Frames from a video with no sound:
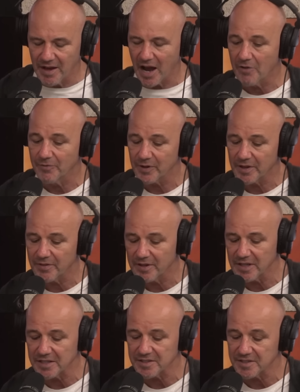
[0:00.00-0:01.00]
hopefully
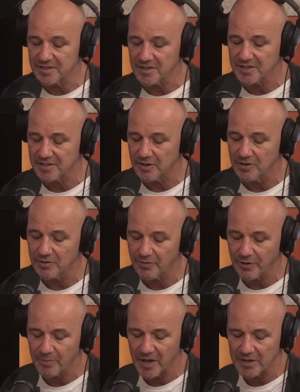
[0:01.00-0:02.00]
the lessons that he's learnt
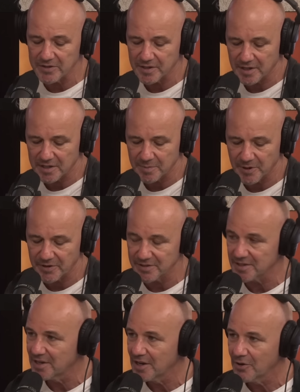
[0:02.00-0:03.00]
from those
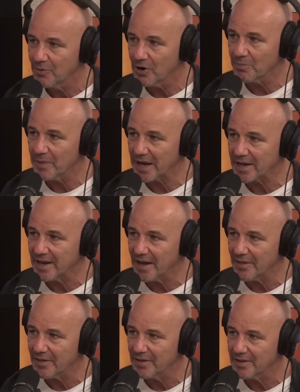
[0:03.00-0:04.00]
experiences. Welcome back,
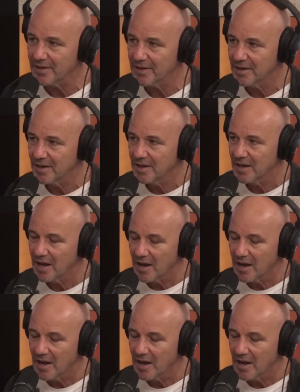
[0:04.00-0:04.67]
Garth. Thanks, mate.